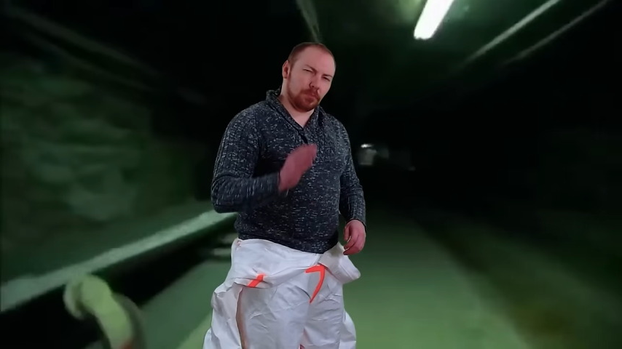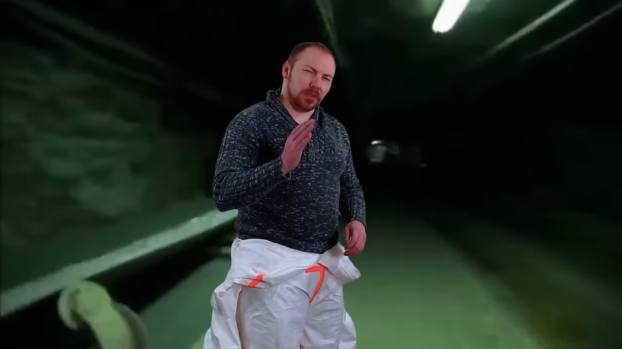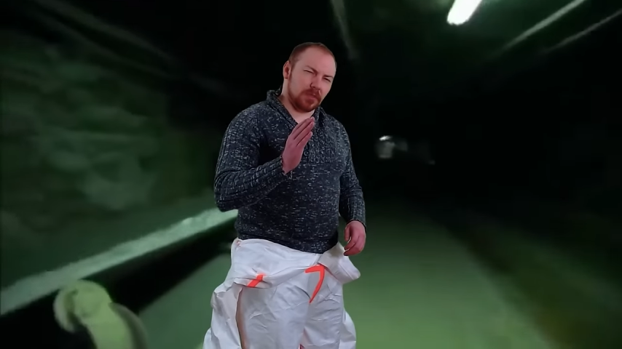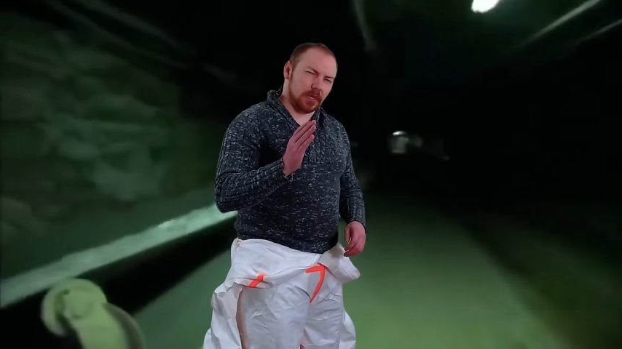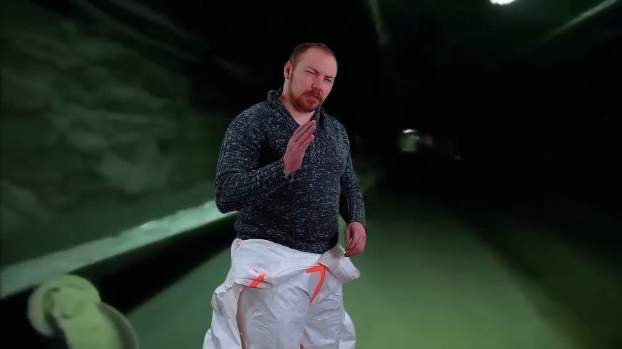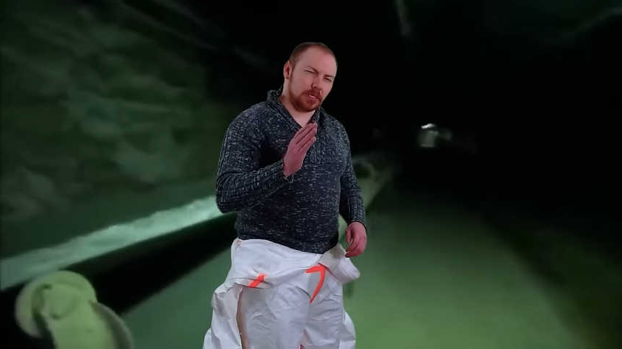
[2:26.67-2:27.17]

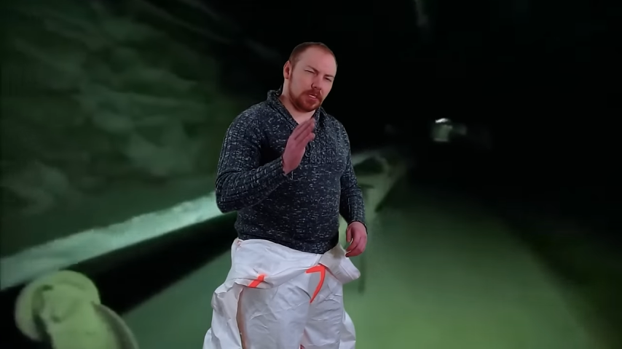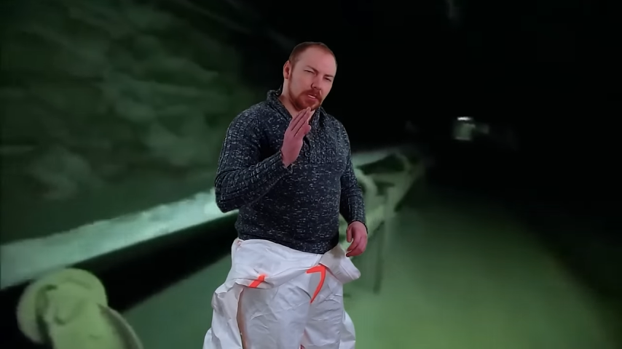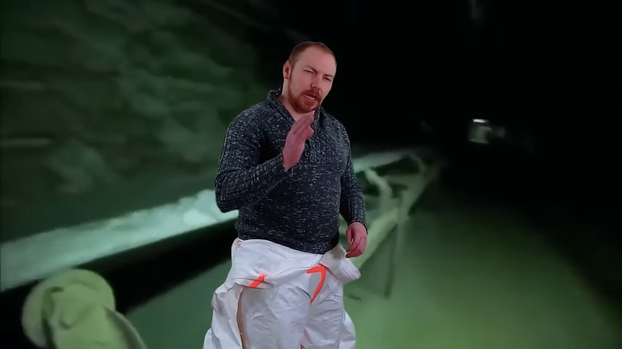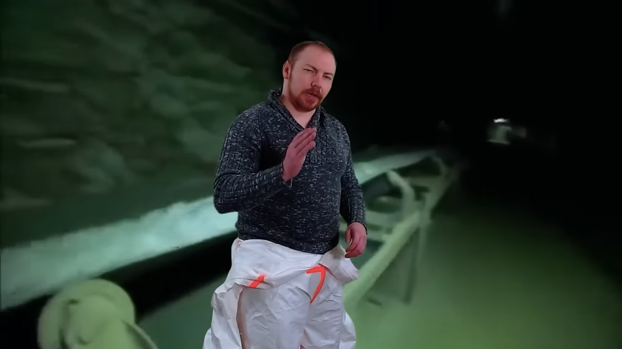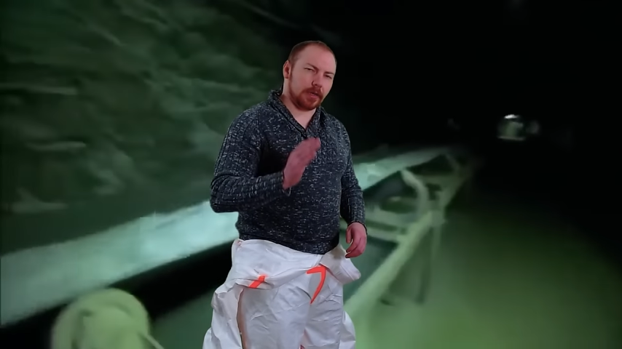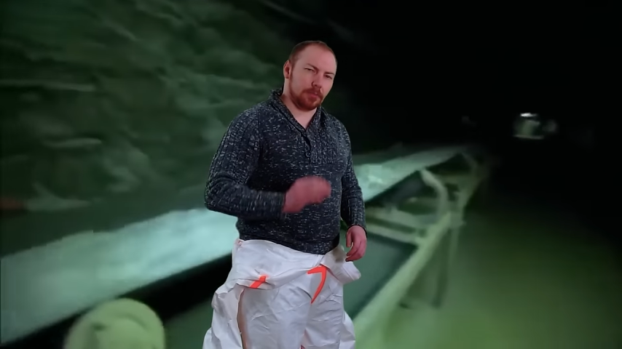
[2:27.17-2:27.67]
But there's a
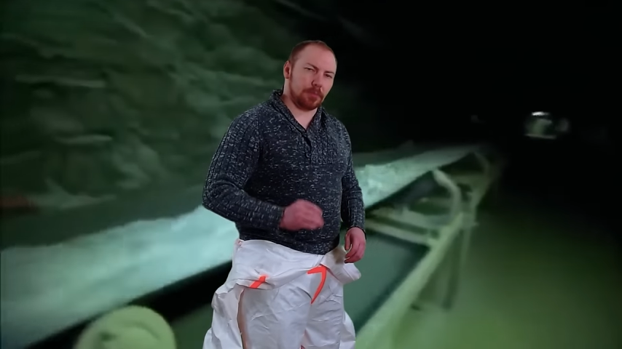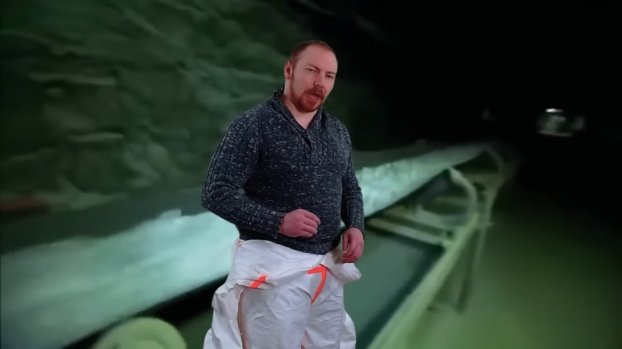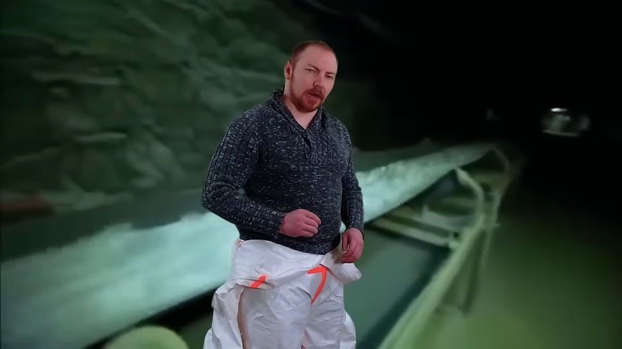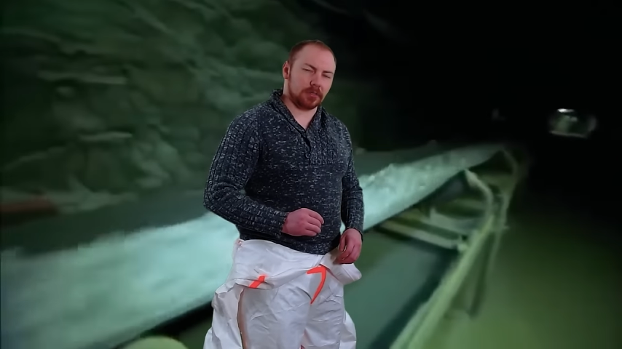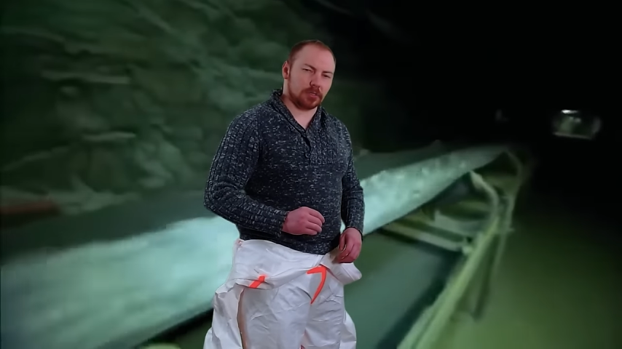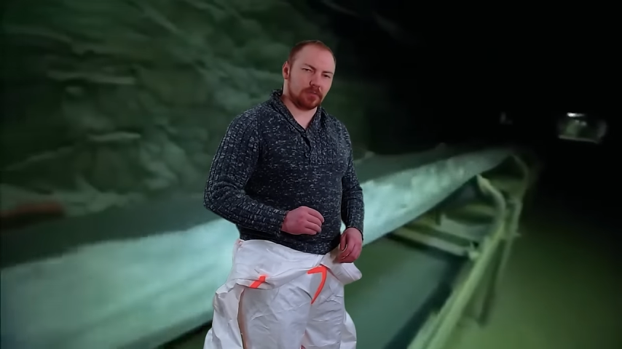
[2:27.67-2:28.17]
delicate
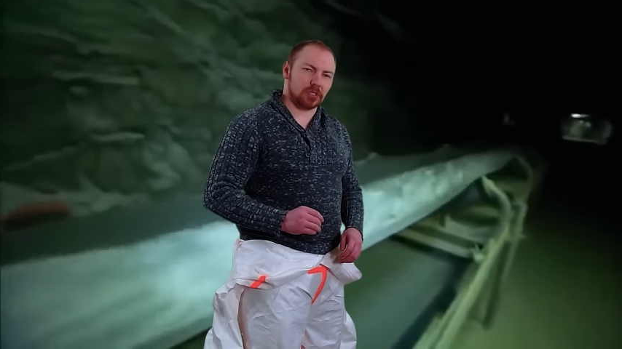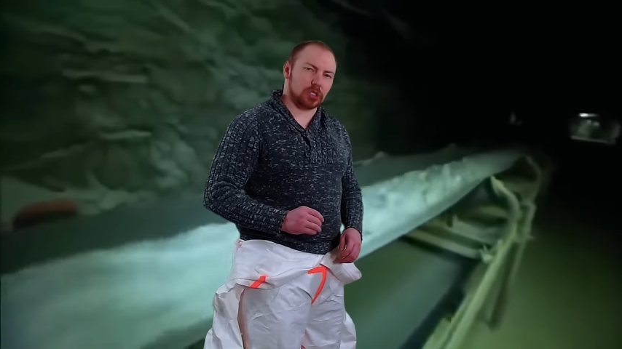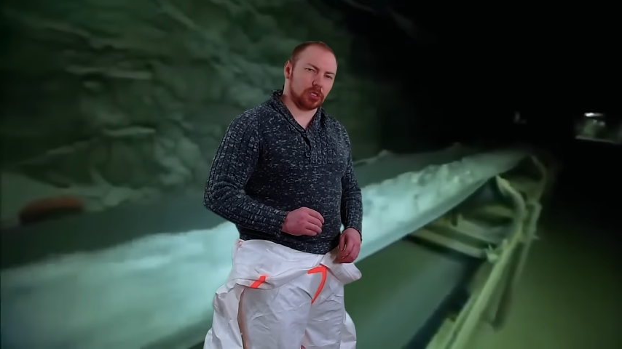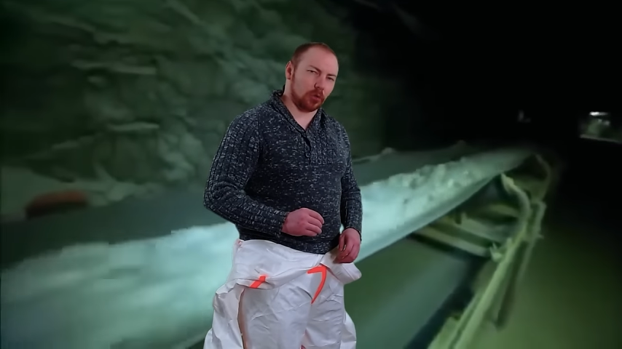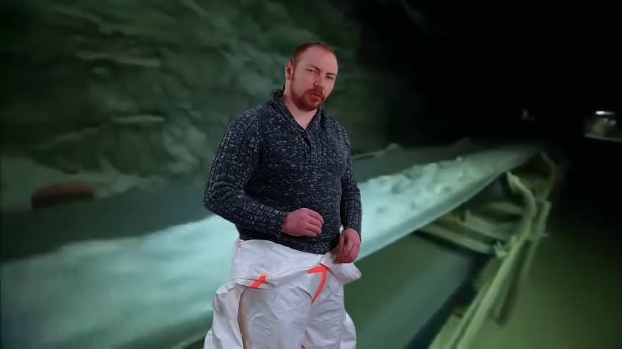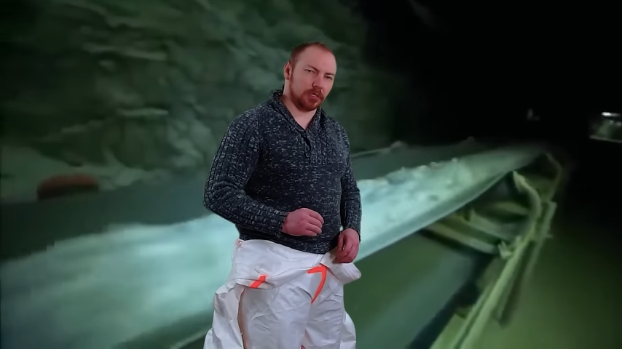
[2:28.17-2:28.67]
balance of
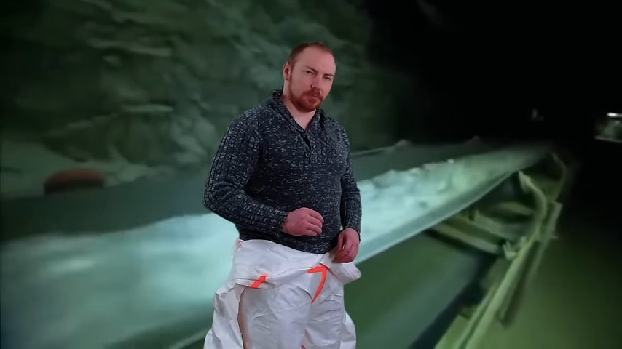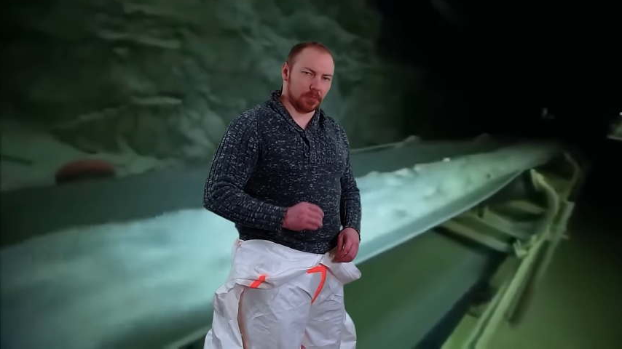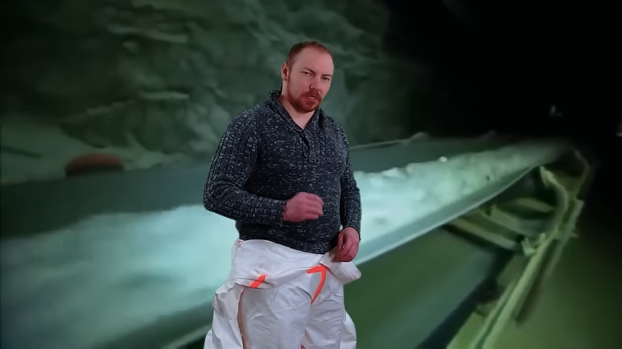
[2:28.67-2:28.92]
salted